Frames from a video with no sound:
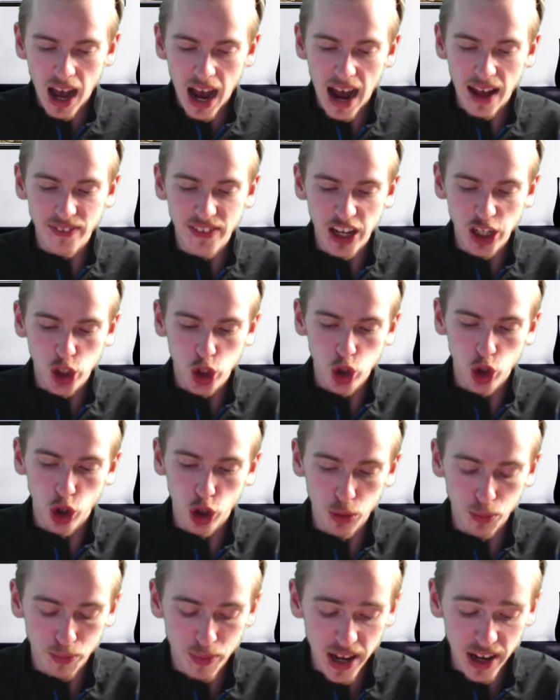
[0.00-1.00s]
And then
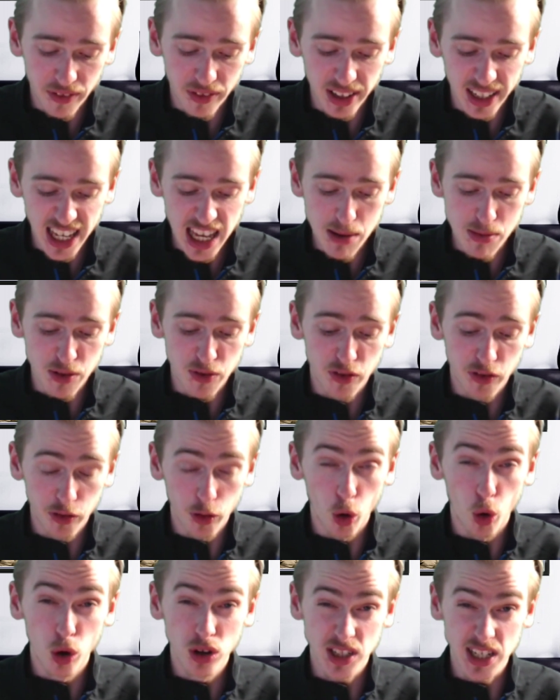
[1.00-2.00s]
Jordan Pickford keeping
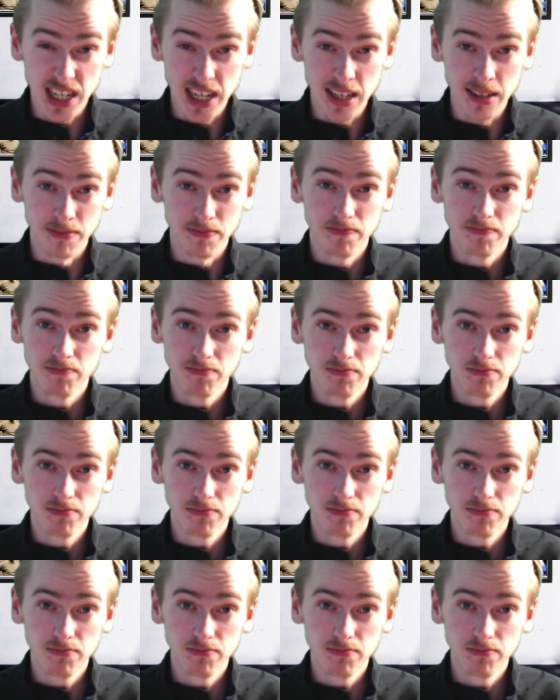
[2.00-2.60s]
14